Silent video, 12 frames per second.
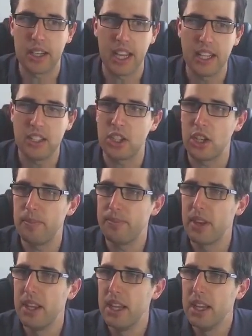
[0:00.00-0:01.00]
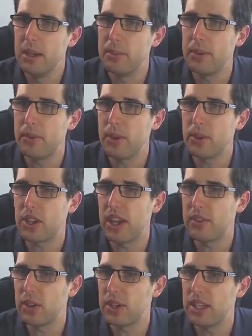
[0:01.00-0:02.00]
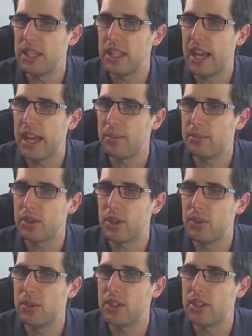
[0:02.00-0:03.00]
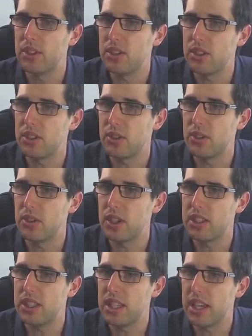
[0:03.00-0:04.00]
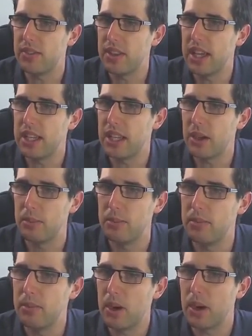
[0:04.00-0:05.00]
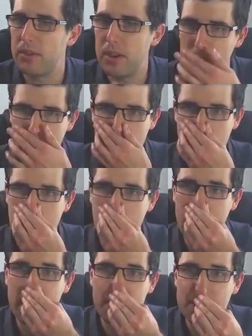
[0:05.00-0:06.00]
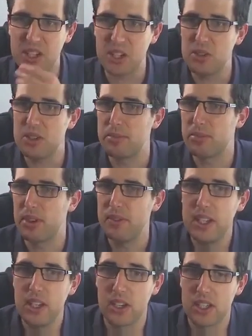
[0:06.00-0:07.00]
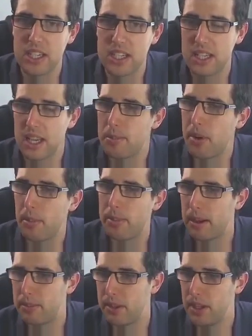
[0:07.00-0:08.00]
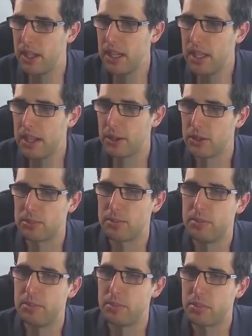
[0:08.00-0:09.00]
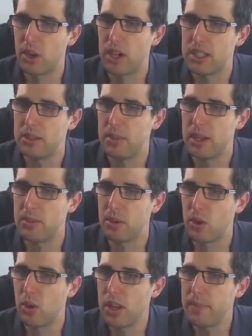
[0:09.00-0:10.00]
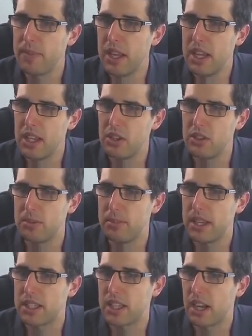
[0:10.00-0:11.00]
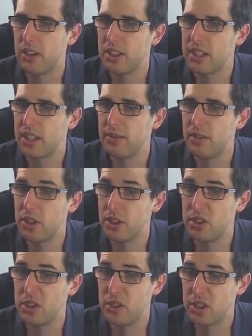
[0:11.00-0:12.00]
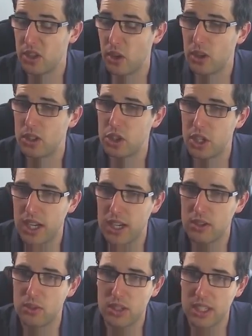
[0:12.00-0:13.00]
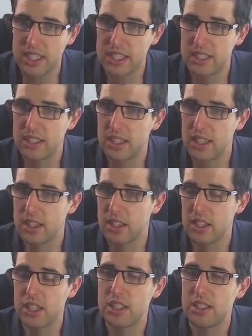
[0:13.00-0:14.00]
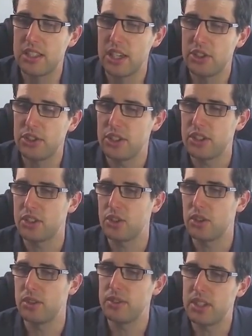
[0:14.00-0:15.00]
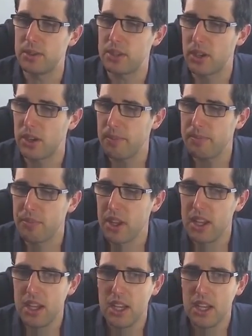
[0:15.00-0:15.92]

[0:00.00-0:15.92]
Okay, so but if we also have a look in the app, so I see you have that. I've never used that. So using Privy, I did see a pop up, but that was prior to me recording. Using best currency conversion using Hotjar, or at least the extension to sort of see what's going on.